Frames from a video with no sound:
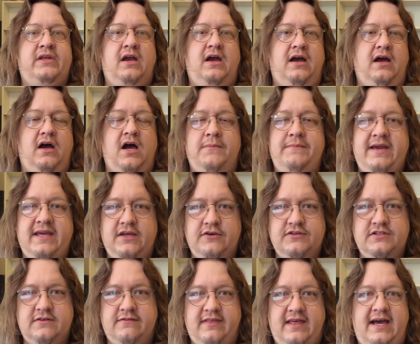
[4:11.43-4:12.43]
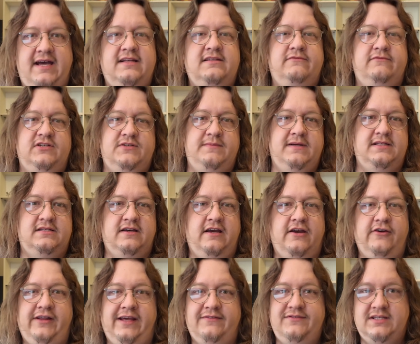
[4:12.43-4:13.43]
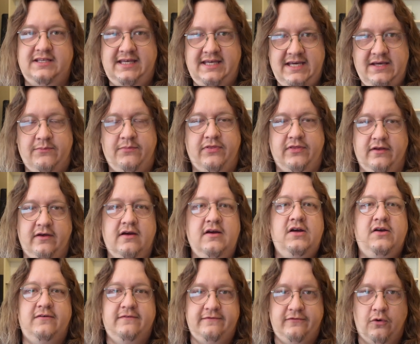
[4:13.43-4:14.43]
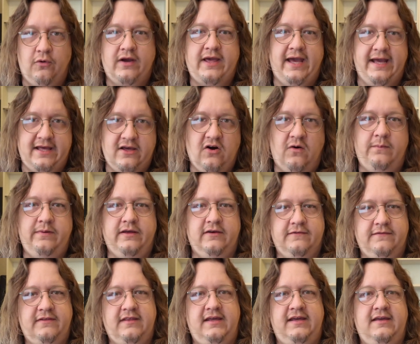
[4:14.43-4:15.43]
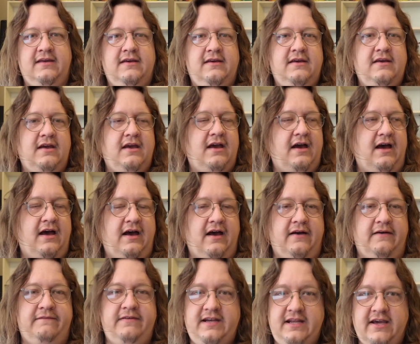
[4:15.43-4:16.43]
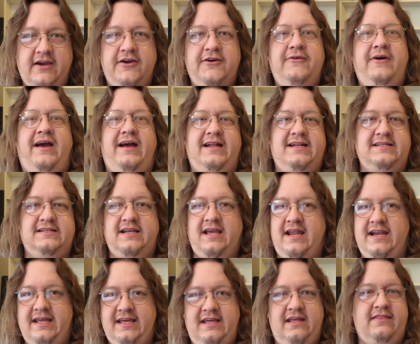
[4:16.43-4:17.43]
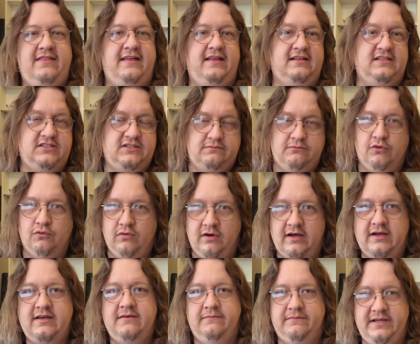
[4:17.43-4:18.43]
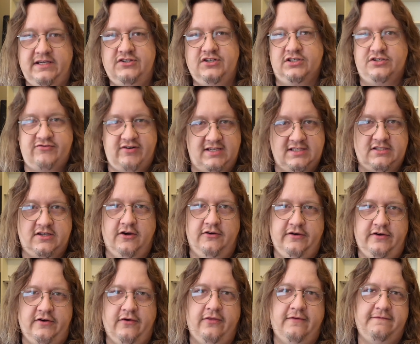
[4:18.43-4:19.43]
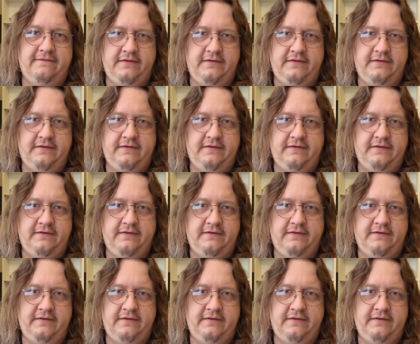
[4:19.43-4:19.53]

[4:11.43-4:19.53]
uh, I make use of that, which means I only have to keep the 4K copy of the uh, video and anything smaller can be just transcoded on the